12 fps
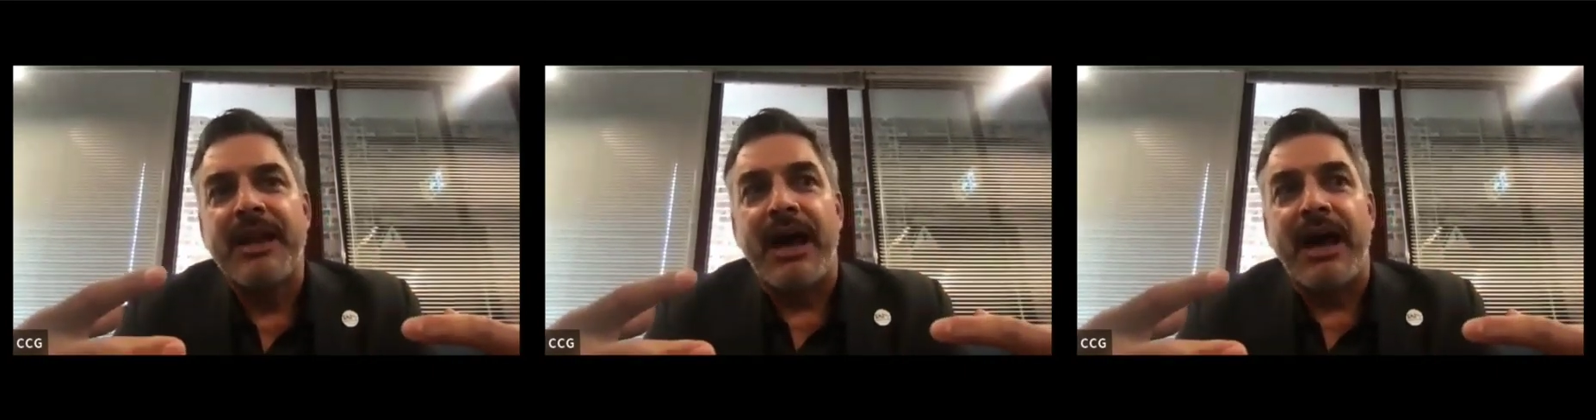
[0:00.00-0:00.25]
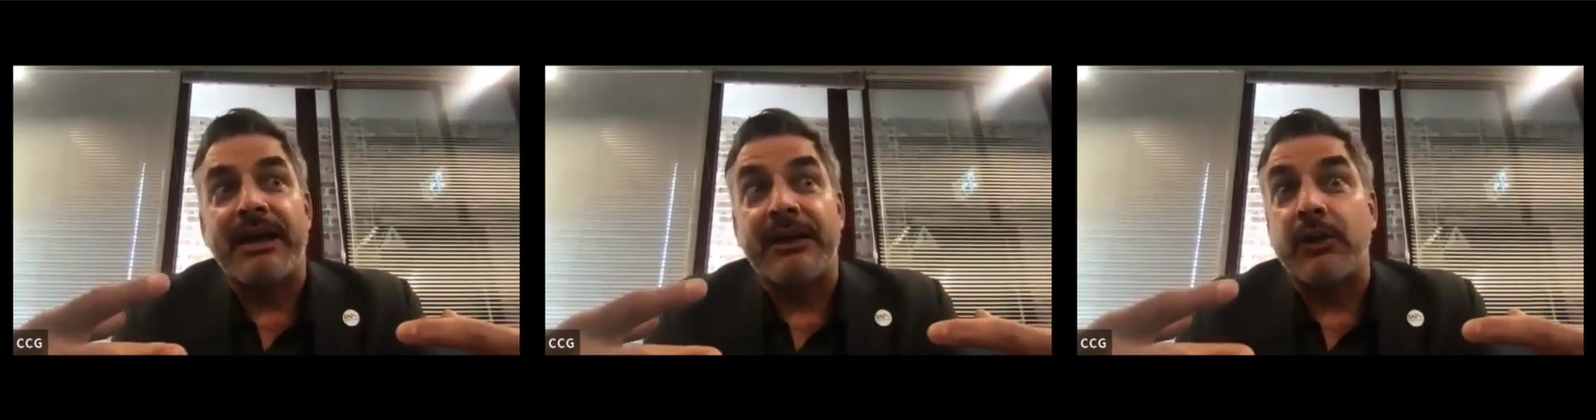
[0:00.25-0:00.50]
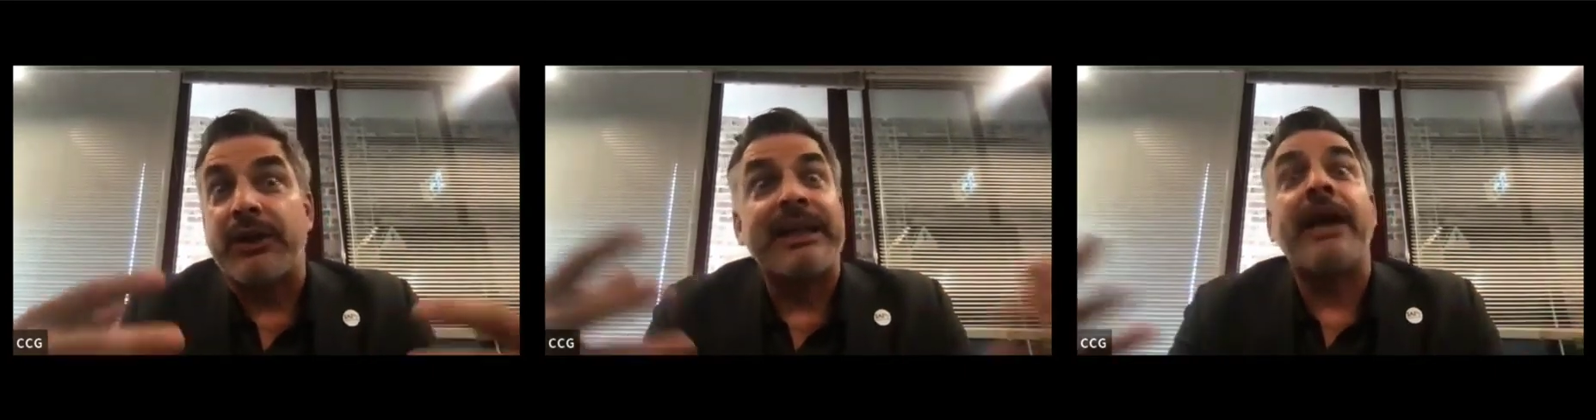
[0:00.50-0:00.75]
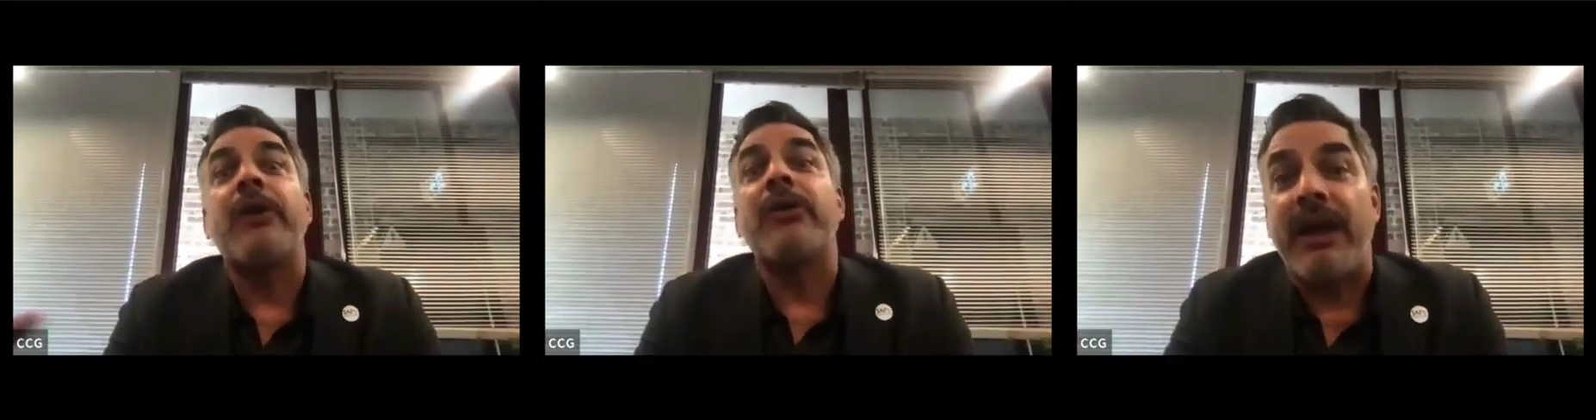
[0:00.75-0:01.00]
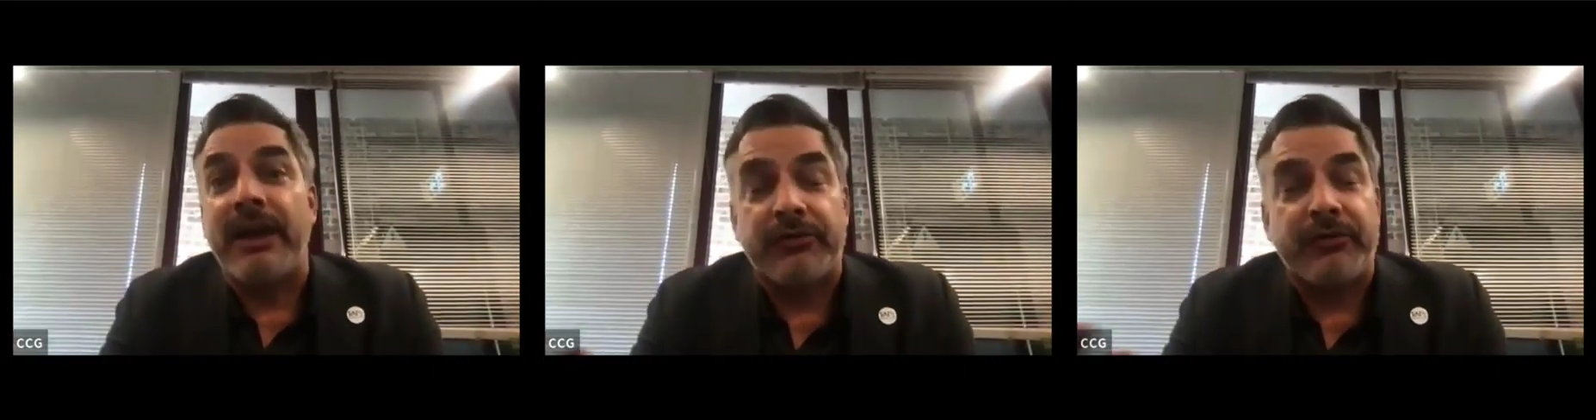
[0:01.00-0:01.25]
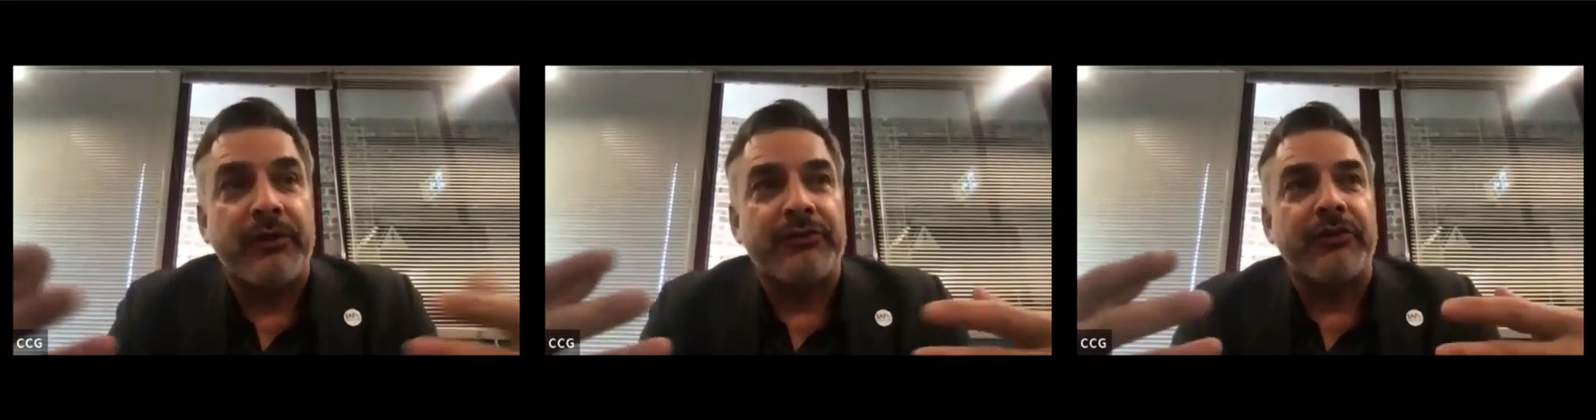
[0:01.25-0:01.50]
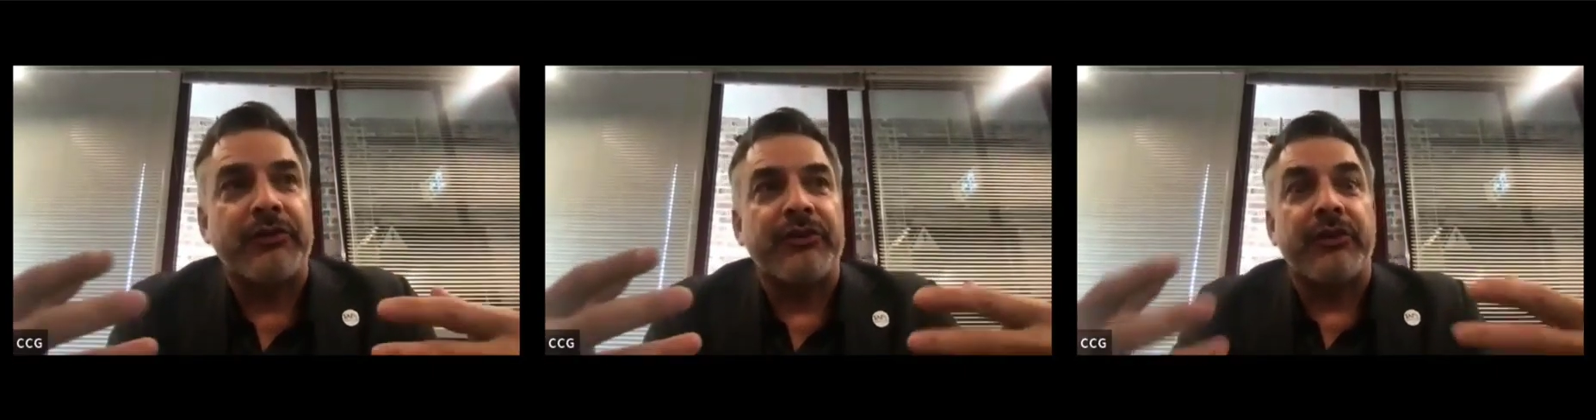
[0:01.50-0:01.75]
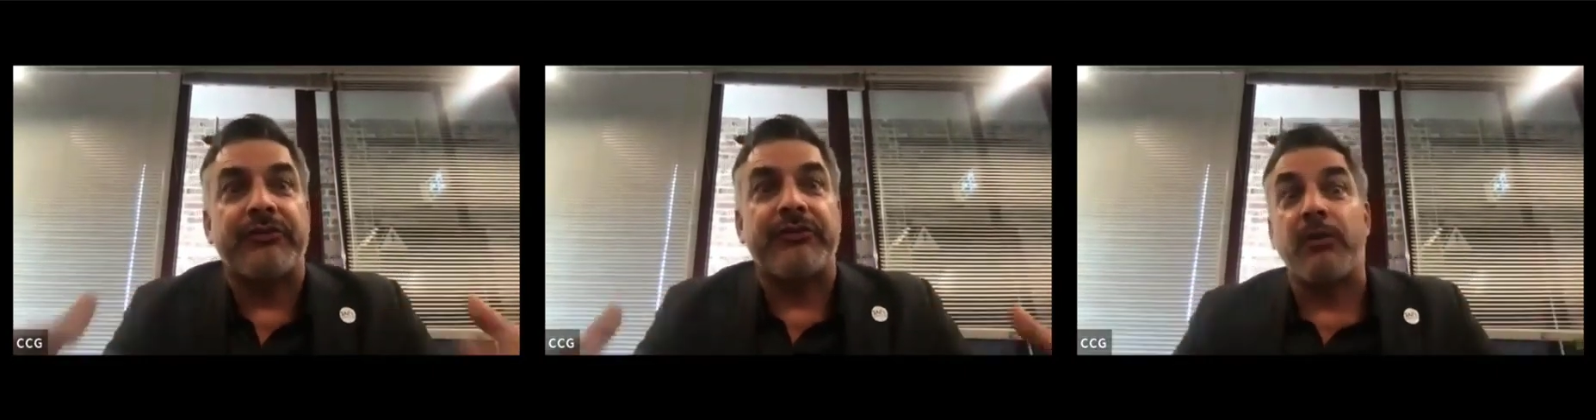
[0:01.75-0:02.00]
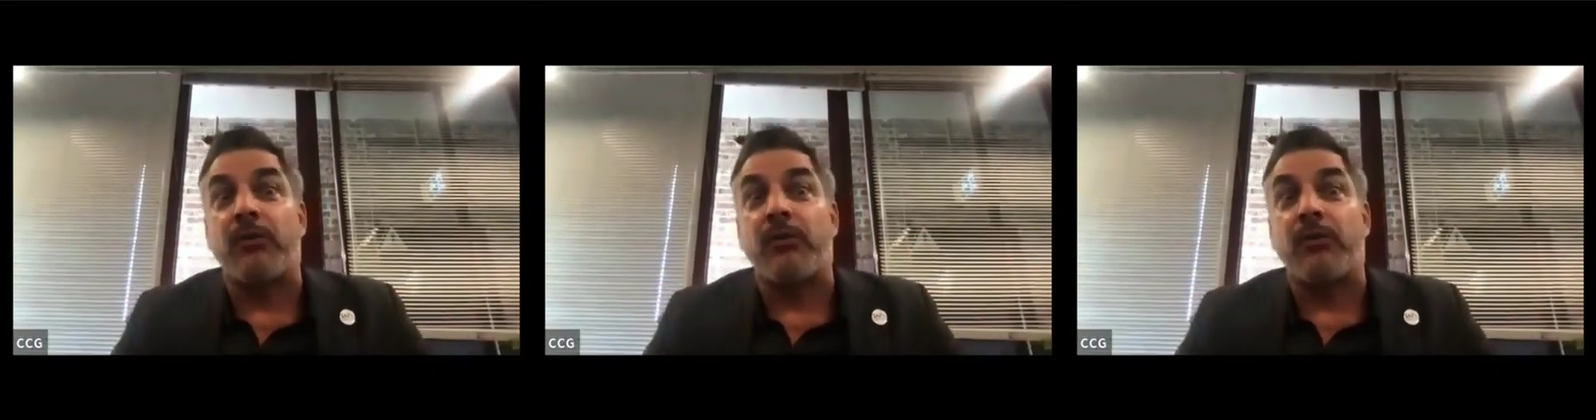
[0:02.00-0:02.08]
I look at airlines, for instance, that are saying,